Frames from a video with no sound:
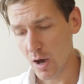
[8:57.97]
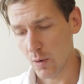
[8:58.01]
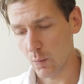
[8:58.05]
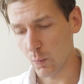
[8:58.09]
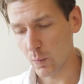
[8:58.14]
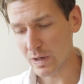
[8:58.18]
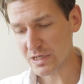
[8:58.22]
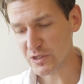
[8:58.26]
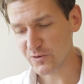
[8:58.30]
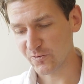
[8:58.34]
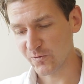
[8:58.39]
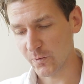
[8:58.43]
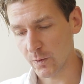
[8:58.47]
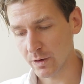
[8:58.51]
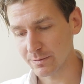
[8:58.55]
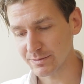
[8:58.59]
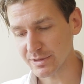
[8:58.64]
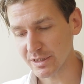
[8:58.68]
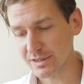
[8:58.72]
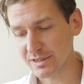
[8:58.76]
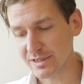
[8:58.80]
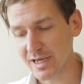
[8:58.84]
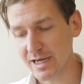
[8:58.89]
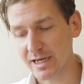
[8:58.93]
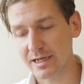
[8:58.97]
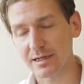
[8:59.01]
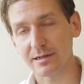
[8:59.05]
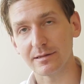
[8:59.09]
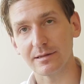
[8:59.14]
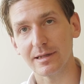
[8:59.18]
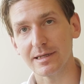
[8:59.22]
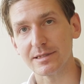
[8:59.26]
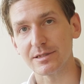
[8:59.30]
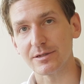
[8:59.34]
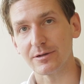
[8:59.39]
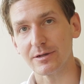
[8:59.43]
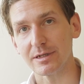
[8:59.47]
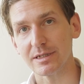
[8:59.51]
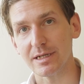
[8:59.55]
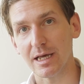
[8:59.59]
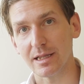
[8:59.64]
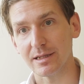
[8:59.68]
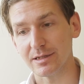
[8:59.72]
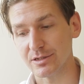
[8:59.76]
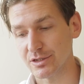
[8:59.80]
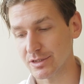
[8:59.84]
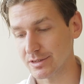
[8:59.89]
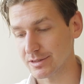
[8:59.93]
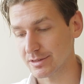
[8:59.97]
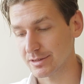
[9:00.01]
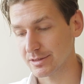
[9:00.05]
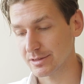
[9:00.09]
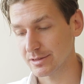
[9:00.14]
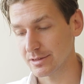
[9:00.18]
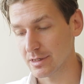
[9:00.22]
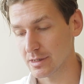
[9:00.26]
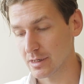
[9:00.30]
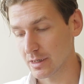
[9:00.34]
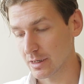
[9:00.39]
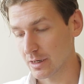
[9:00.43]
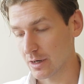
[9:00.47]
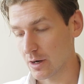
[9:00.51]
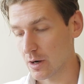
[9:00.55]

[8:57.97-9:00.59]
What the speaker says: which forms a second lesser intelligence.